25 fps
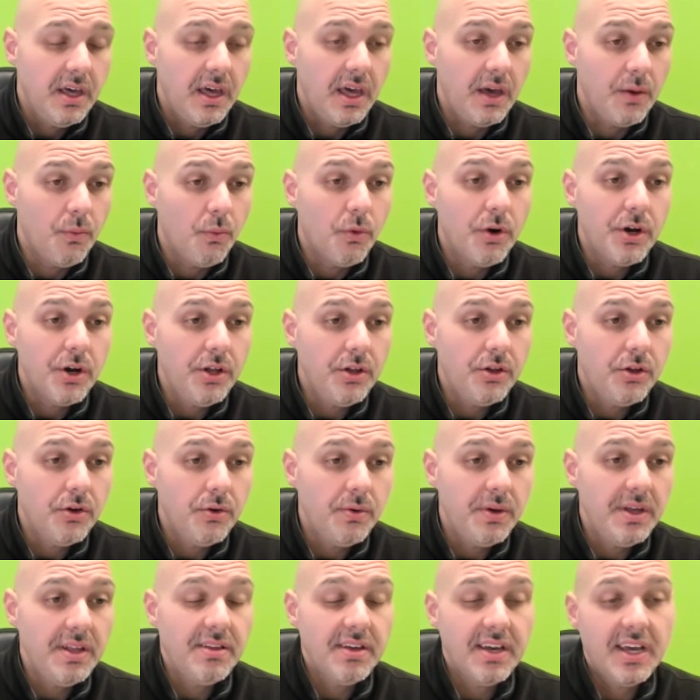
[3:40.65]
And what are you
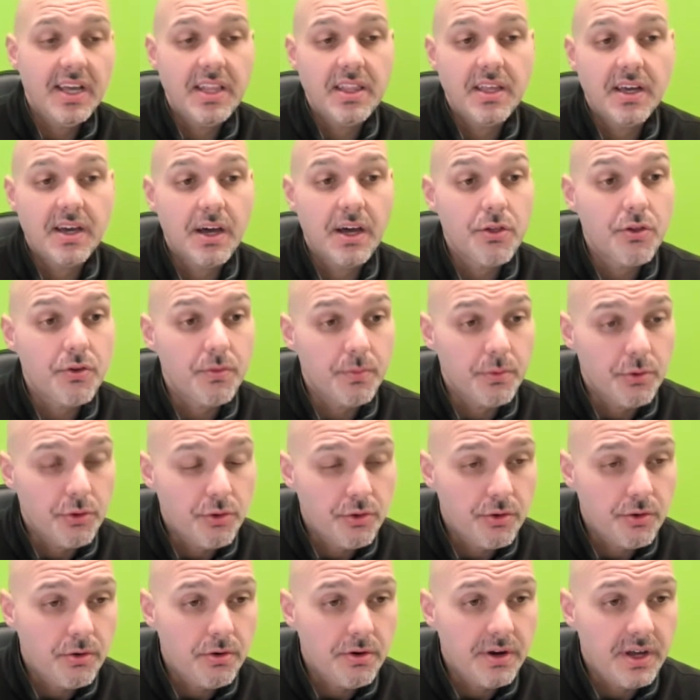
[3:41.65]
doing to get the customer
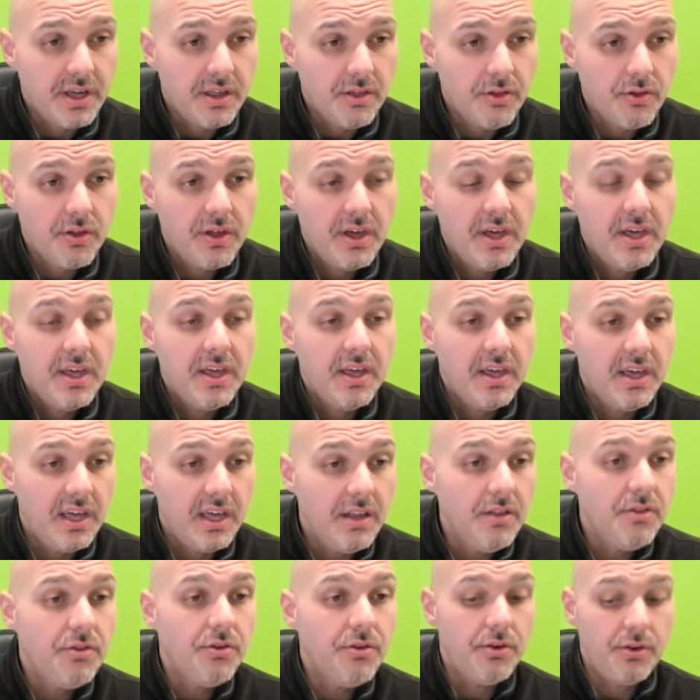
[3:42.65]
stories
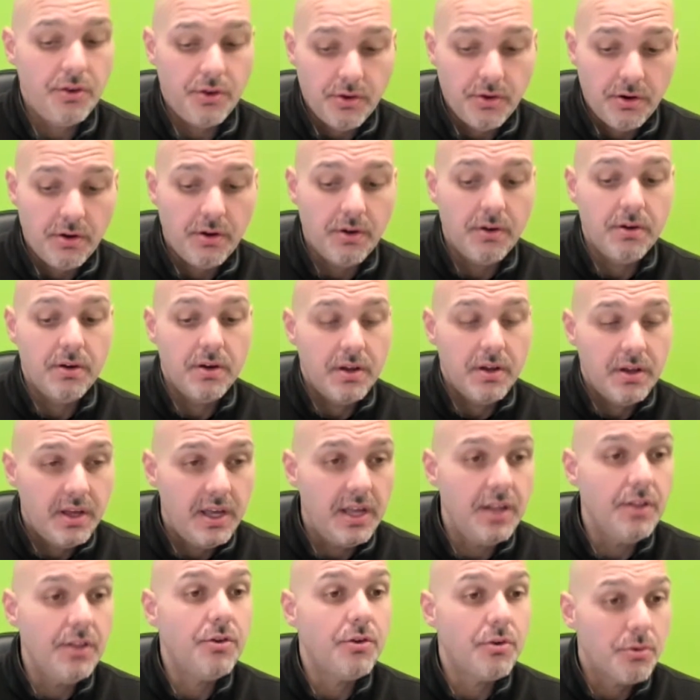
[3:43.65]
into your
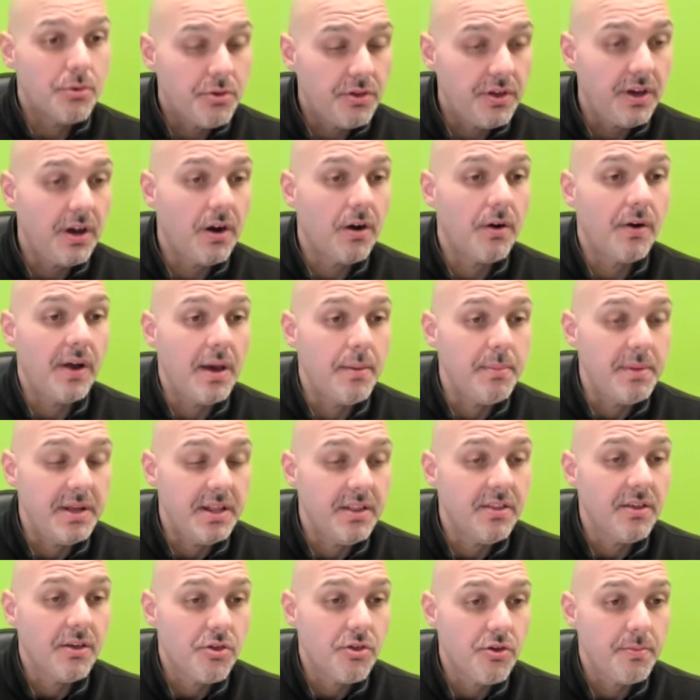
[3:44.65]
CRM
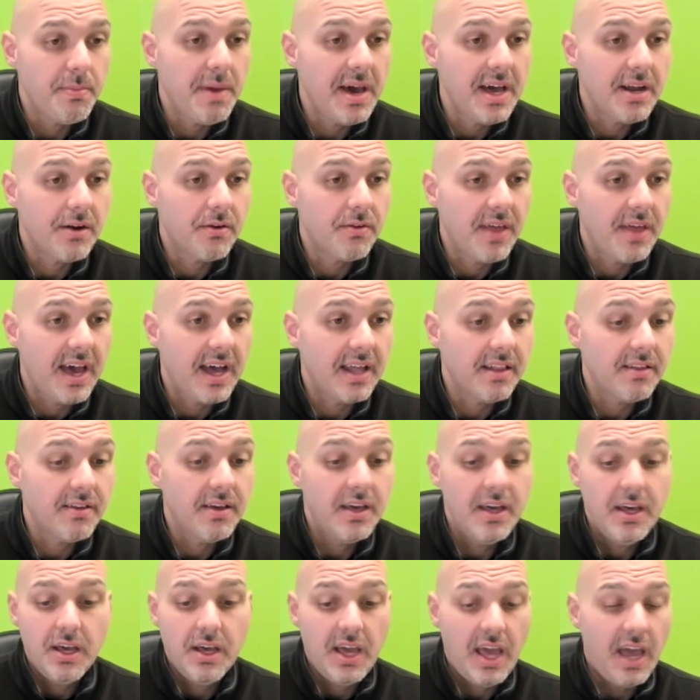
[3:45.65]
in such a manner that
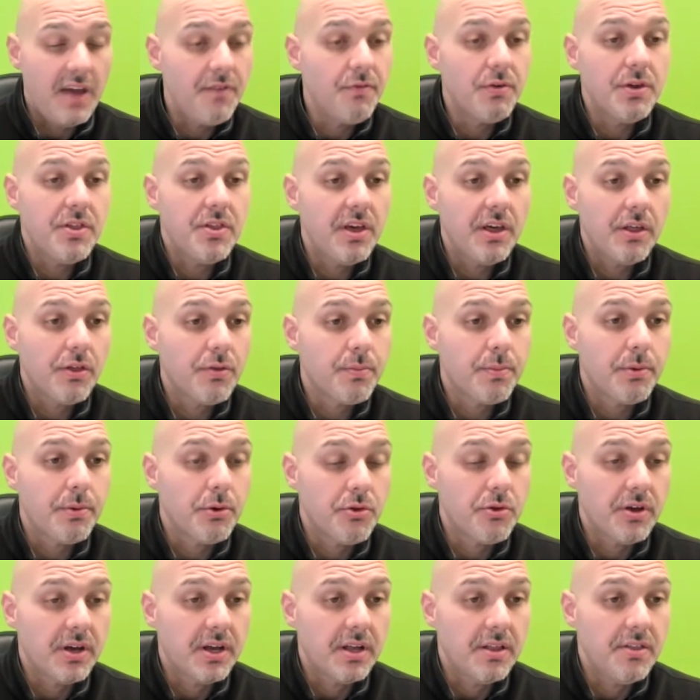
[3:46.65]
every
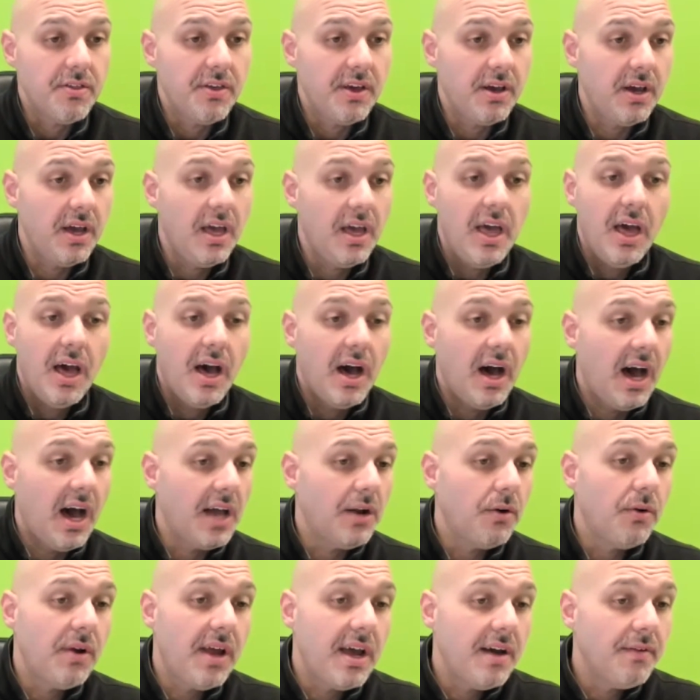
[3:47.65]
salesperson can say,
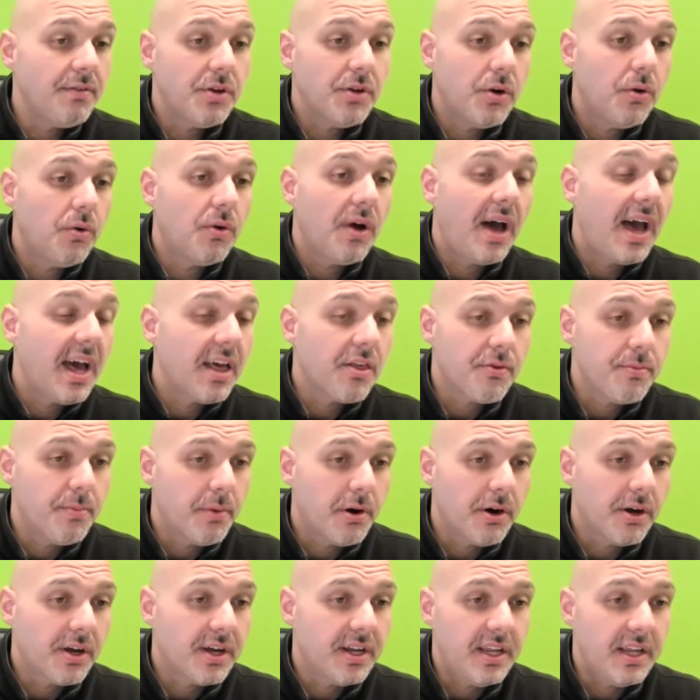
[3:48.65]
I don't have to go ask
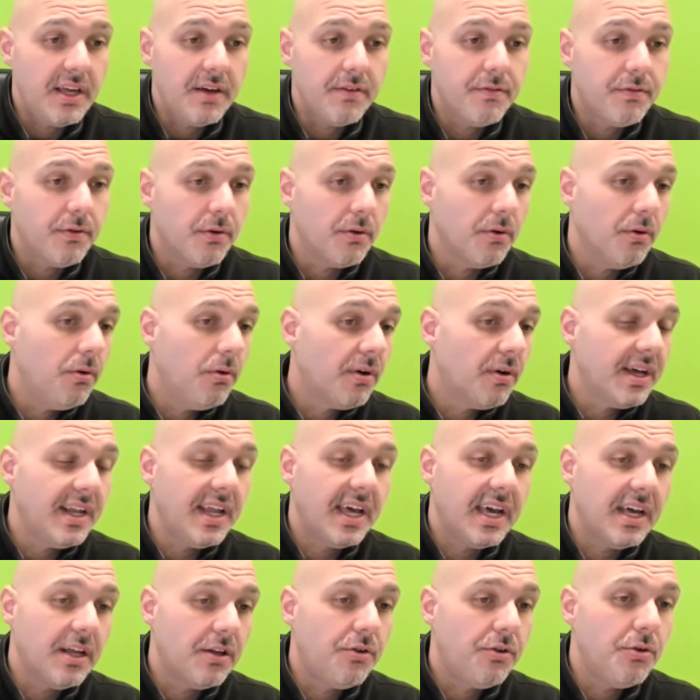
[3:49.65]
marketing for, can
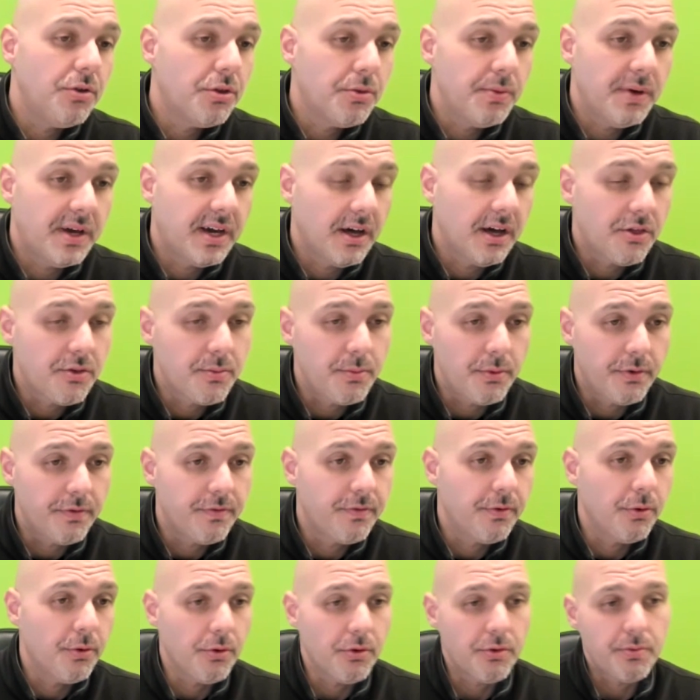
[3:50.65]
I get 2-3 customer
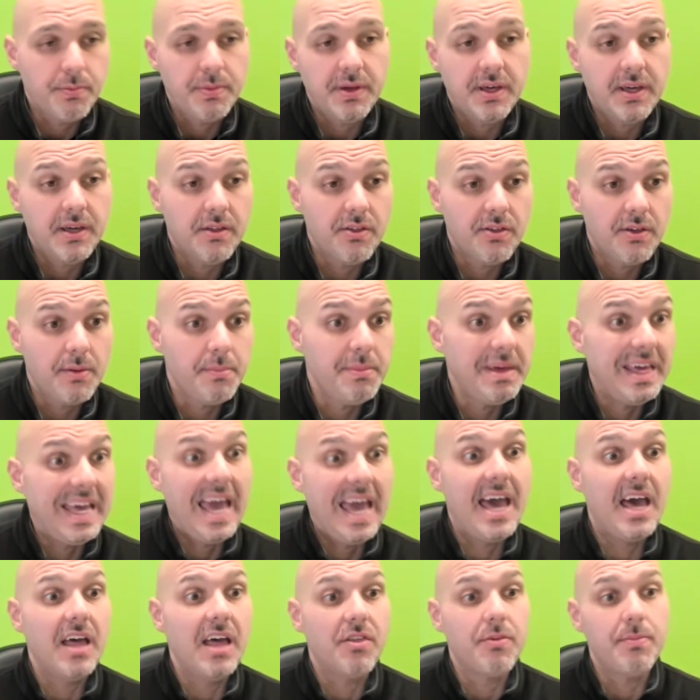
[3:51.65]
referrals because I'm being
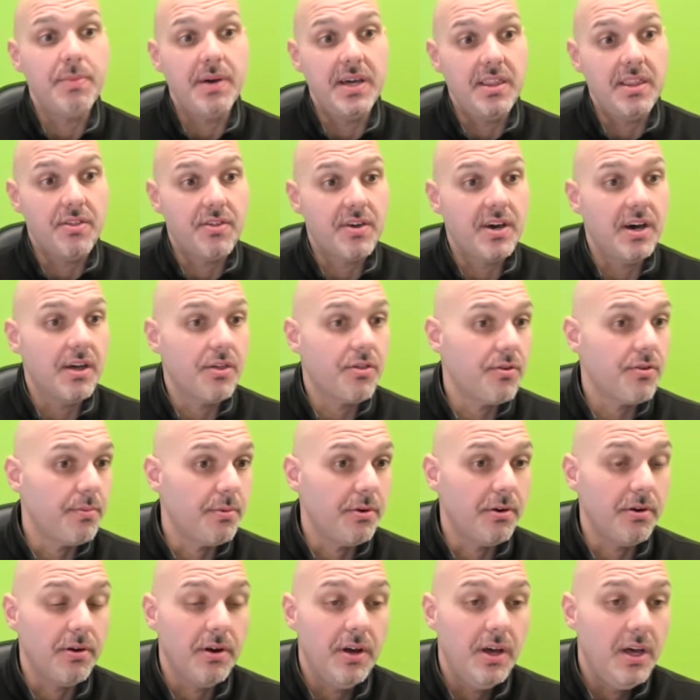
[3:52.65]
asked by this
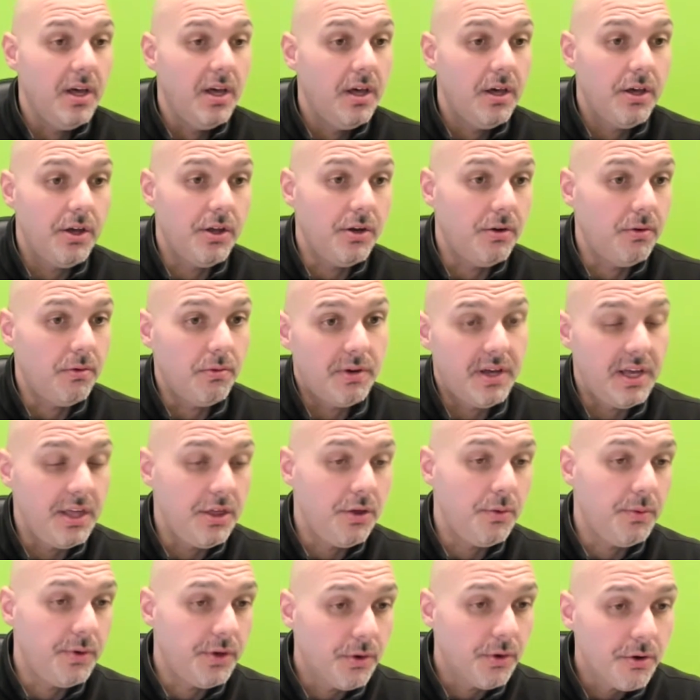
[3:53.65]
customer, can
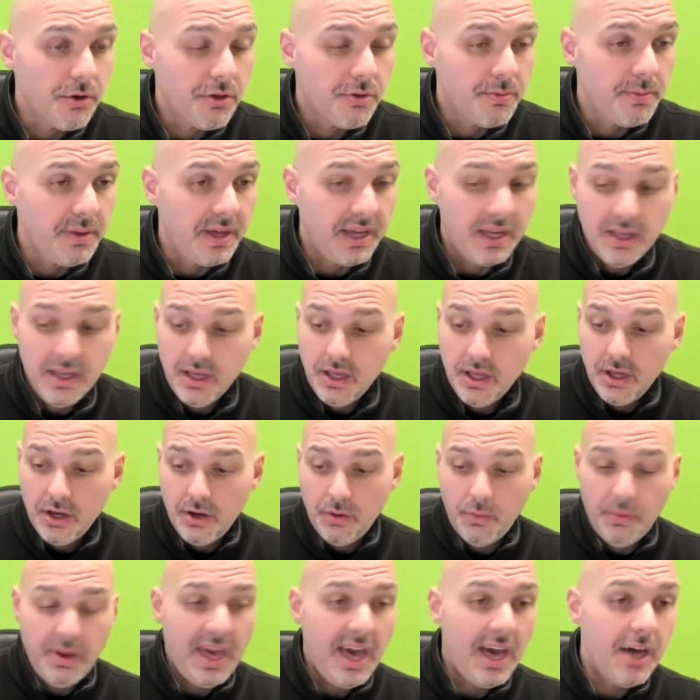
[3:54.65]
you endorse me?
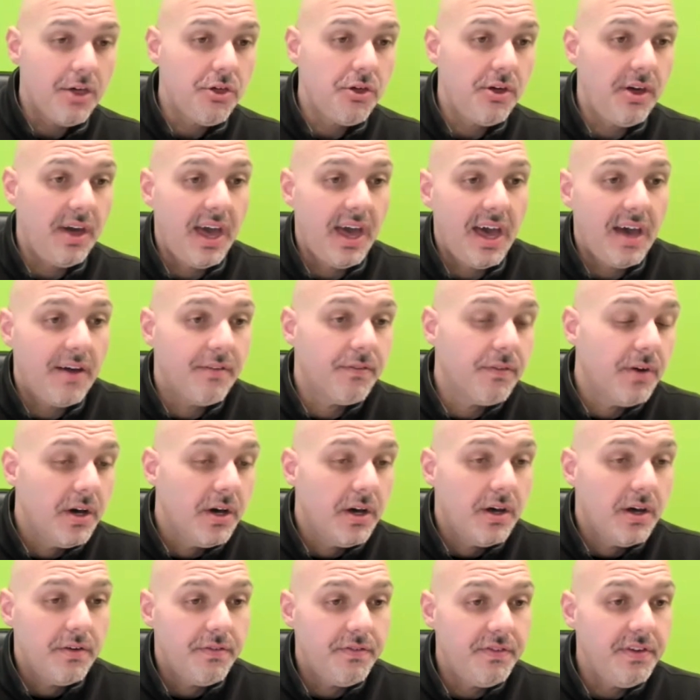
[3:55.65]
We actually have
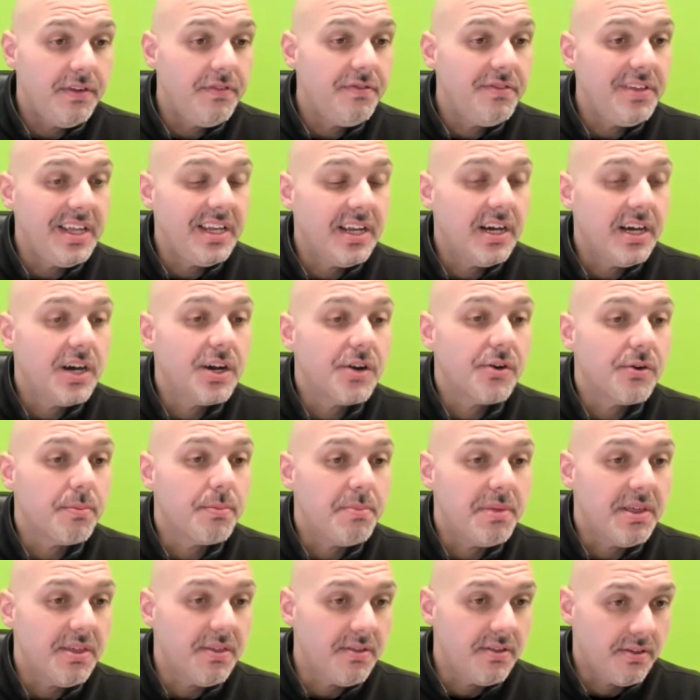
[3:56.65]

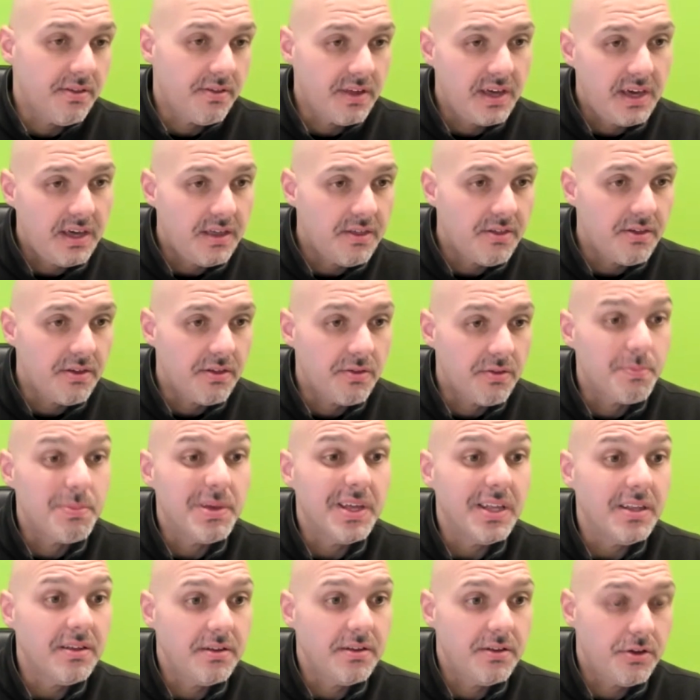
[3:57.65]
1,500 business cases
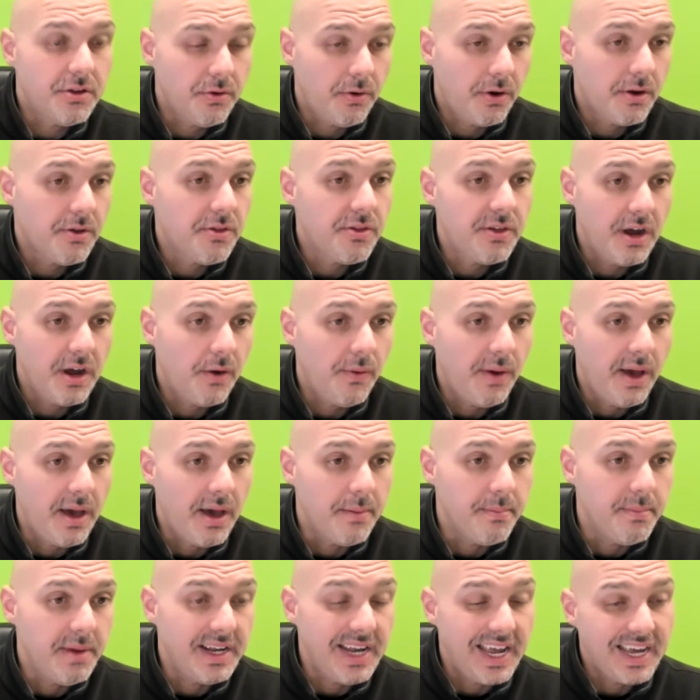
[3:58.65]
built into our
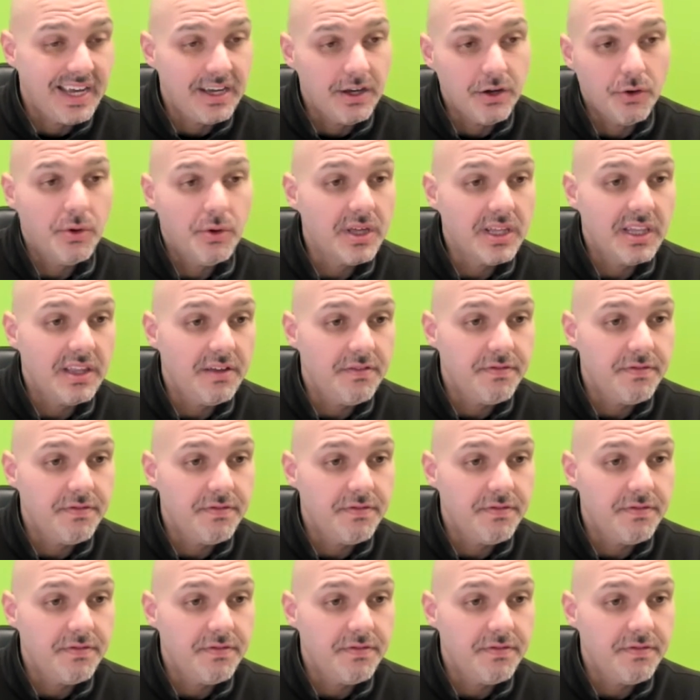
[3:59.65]
CRM. And I can quickly